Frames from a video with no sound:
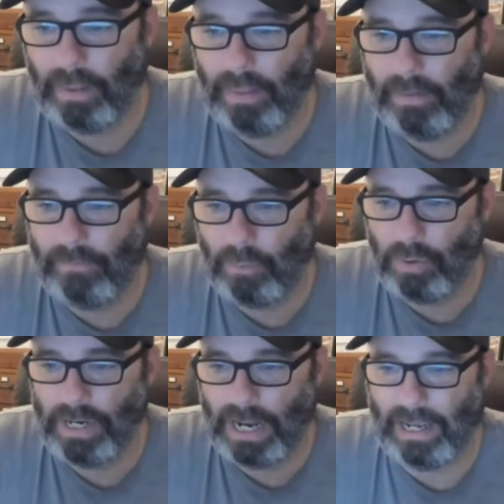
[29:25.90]
the four
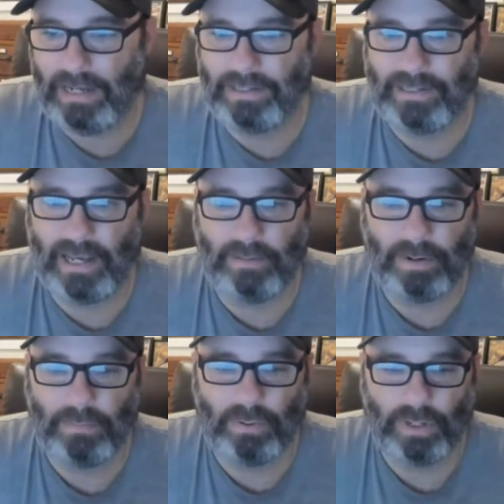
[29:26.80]
decade set, I'm
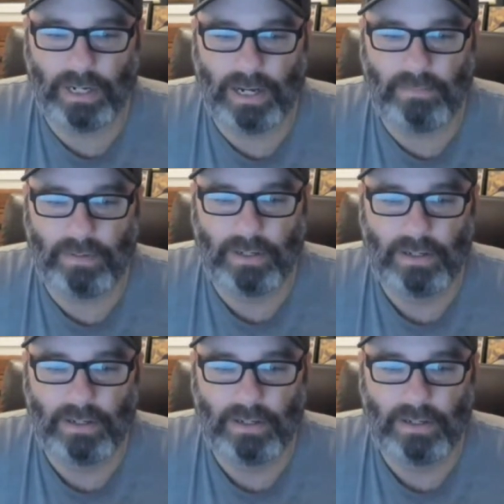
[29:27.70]
going to pull it up